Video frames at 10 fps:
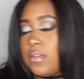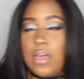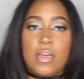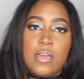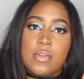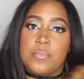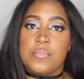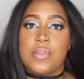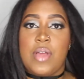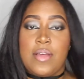
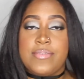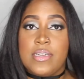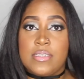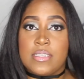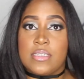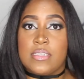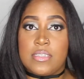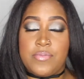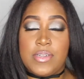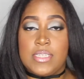The first
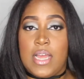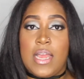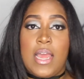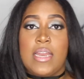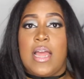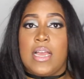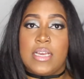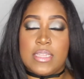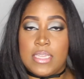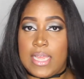day I got it, I
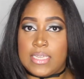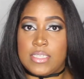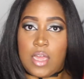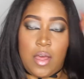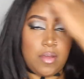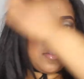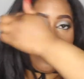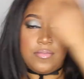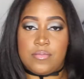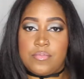cut the lace
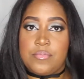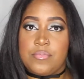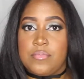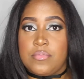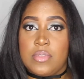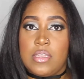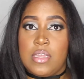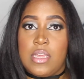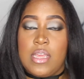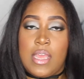off
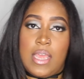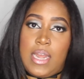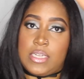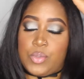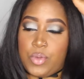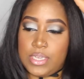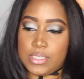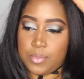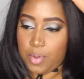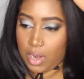and I
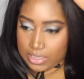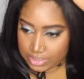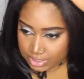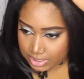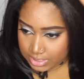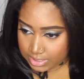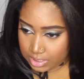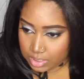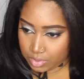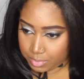tweezed the part
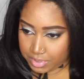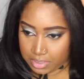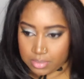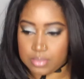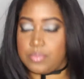just a little bit.